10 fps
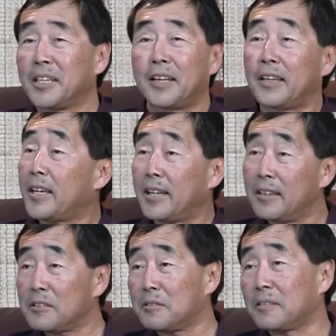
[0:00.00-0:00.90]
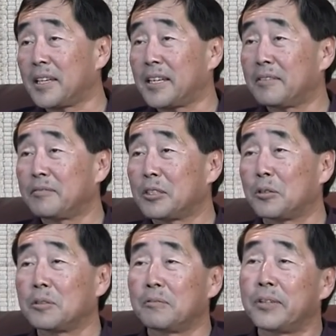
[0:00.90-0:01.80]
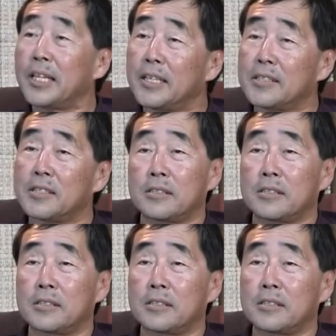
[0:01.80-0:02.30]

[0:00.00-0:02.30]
And they canceled that to go to Vegas